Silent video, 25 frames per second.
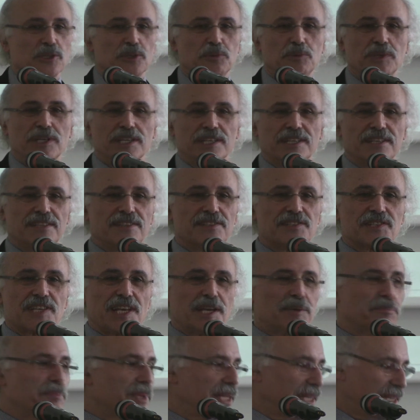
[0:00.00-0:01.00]
all work in the
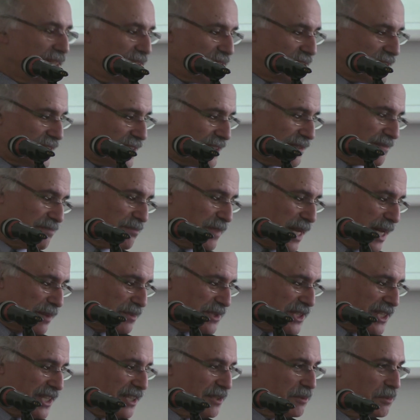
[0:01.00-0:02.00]
same place,
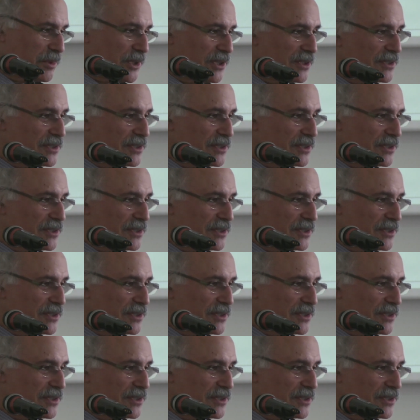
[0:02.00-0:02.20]
perhaps see the